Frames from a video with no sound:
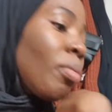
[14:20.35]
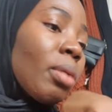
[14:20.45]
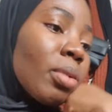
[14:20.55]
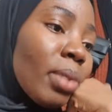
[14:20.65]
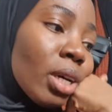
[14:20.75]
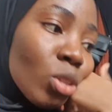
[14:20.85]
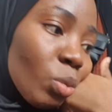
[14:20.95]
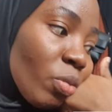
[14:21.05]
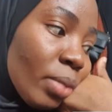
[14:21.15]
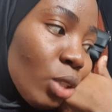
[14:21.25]
Probably pack
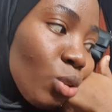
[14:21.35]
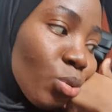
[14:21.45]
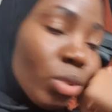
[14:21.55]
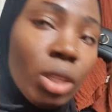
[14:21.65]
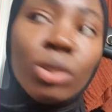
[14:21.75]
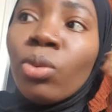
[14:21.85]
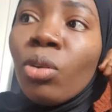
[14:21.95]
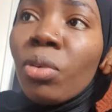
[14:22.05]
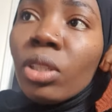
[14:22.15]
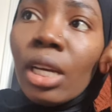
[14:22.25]
some of my shoes as
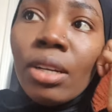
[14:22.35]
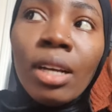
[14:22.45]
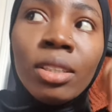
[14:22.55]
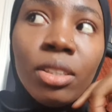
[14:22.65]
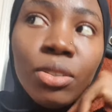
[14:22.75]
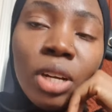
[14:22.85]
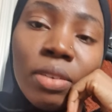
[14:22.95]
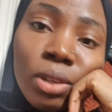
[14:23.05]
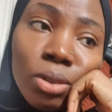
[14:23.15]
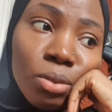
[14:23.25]
well, because I actually don't
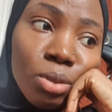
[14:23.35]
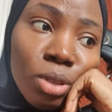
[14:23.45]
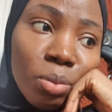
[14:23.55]
have a lot of shoes.